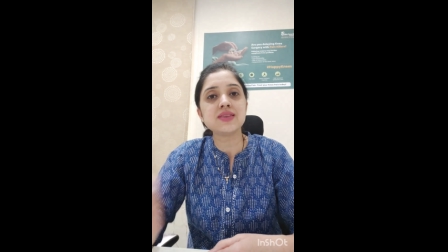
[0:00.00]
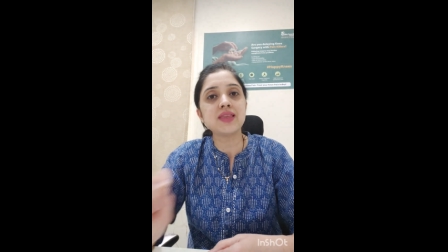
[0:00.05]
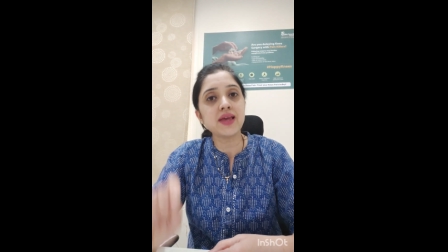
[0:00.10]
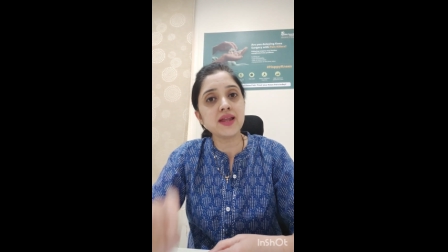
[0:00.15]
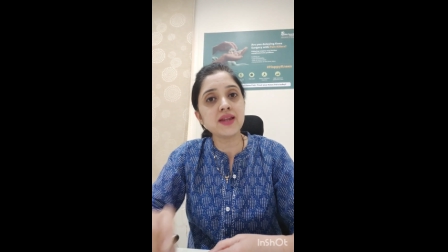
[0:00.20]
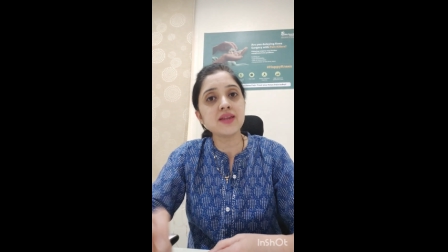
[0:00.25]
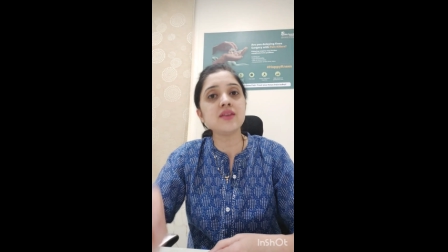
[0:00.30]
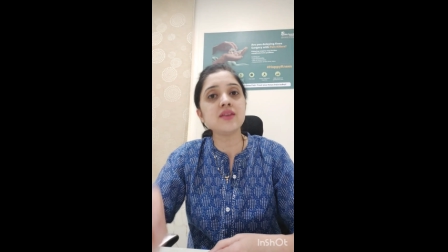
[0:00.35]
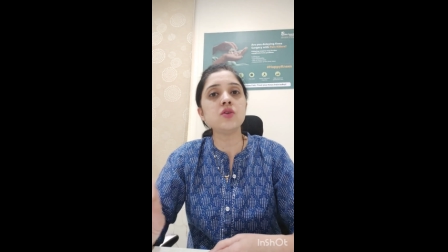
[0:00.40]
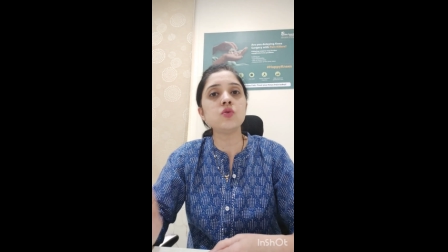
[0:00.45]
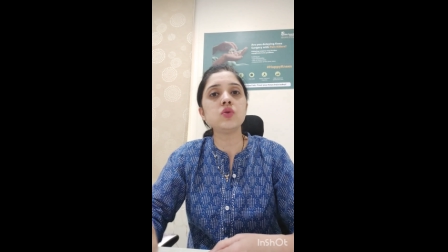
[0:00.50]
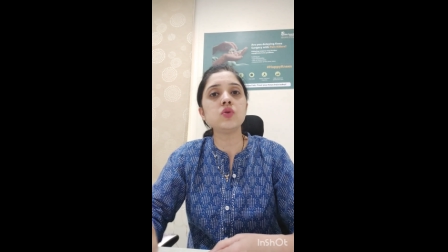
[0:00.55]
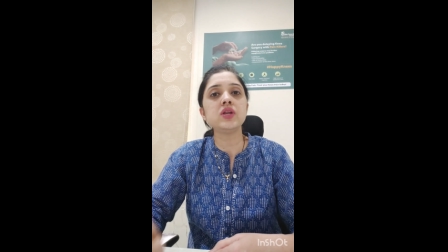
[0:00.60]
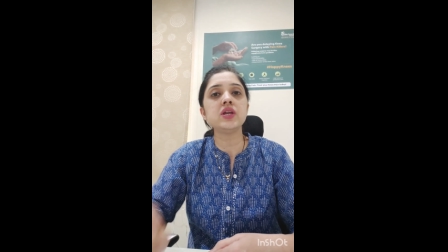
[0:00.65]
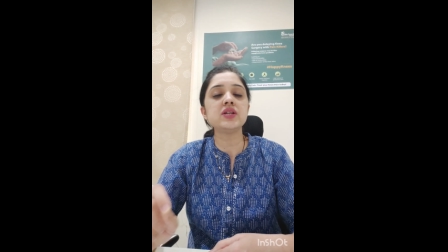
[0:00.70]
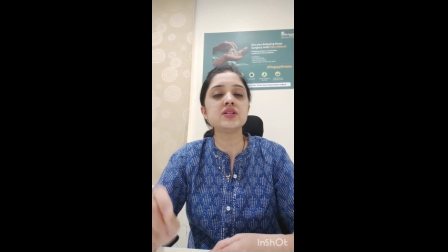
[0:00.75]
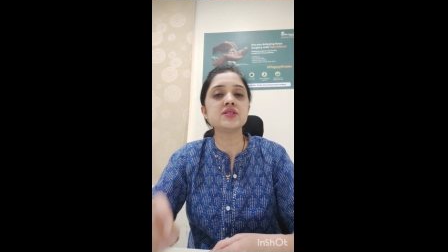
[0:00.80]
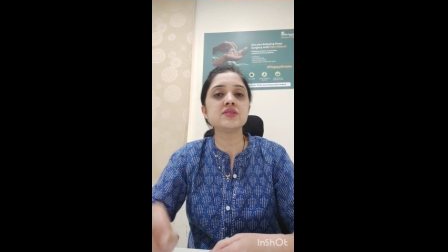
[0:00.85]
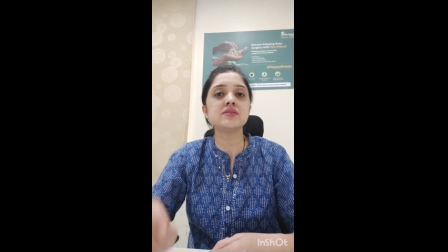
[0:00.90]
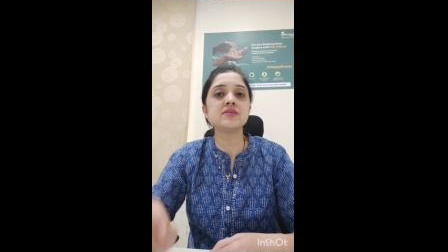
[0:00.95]
then you
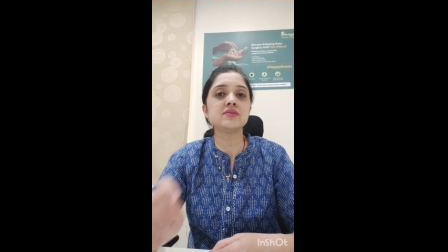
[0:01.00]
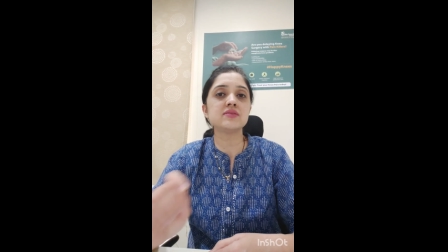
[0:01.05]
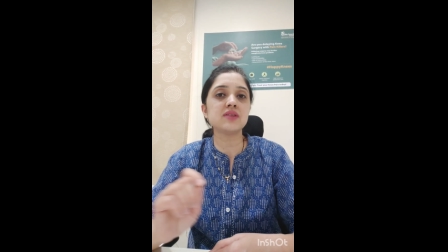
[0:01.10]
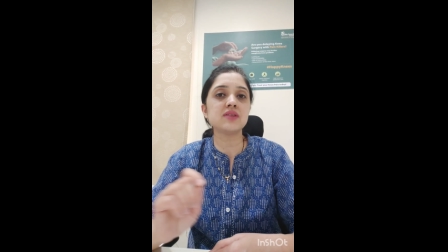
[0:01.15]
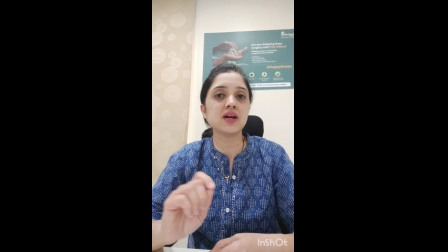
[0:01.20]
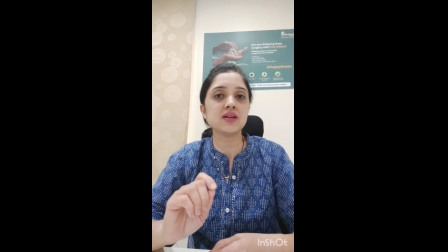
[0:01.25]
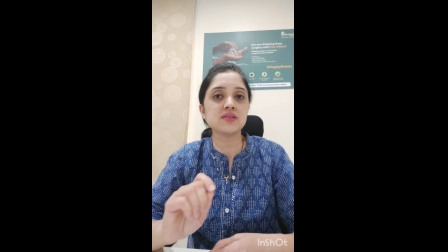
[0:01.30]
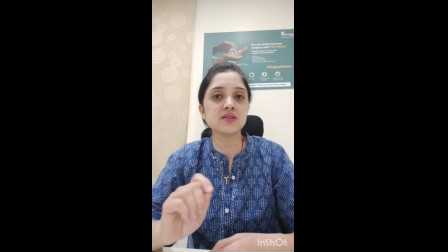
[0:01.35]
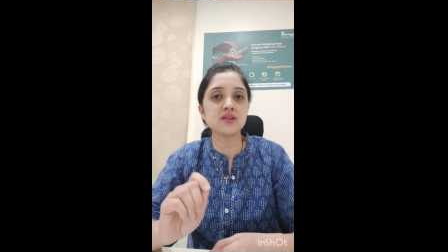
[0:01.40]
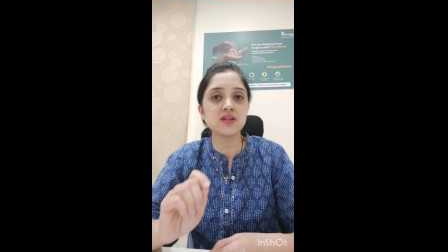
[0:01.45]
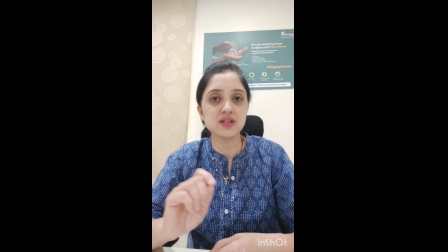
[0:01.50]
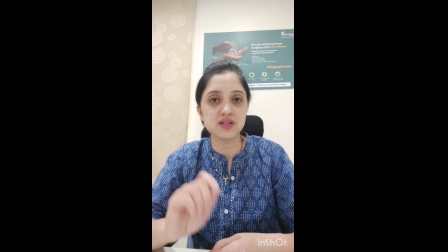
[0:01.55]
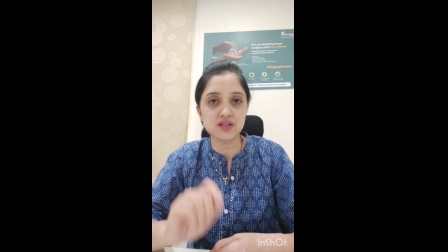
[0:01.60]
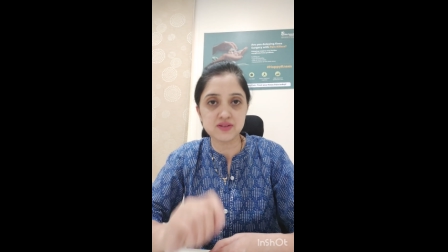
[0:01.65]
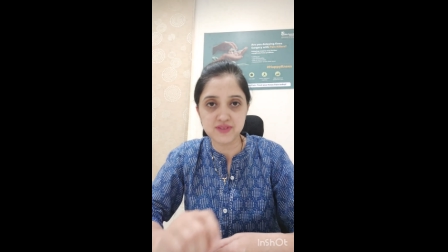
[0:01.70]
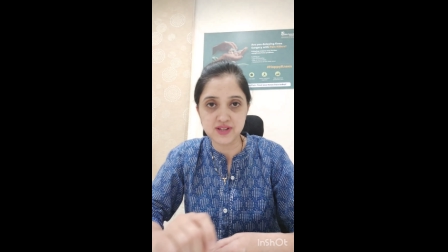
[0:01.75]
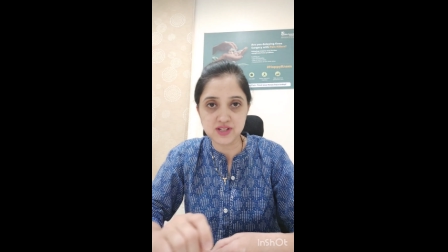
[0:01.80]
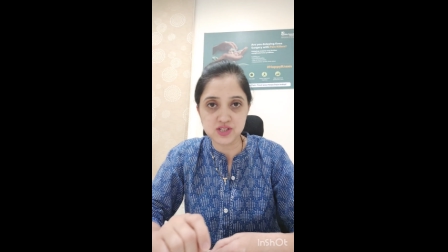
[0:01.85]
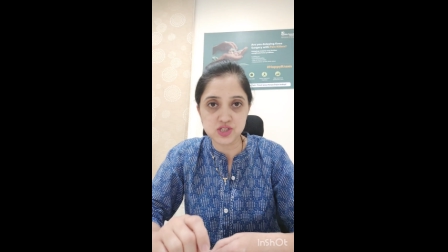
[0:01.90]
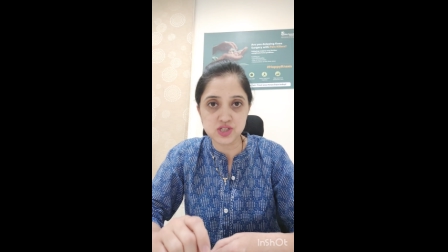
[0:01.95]
need certain other
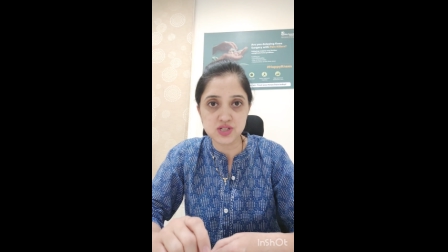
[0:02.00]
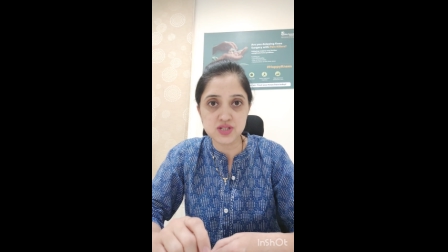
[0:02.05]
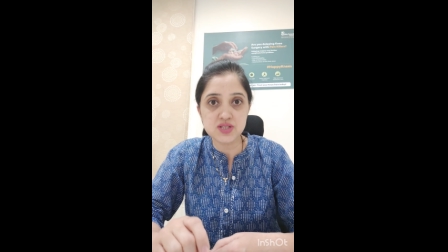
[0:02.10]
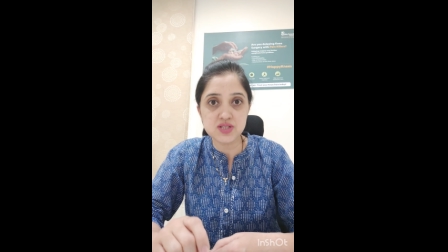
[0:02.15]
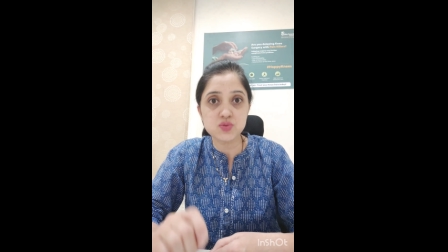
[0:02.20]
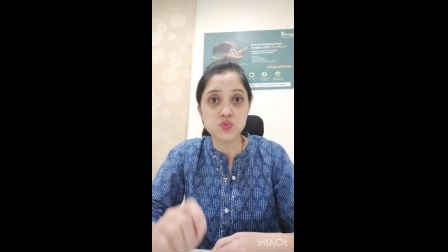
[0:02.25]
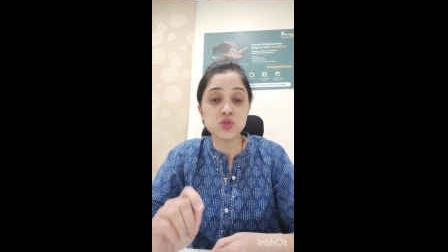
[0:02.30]
interventions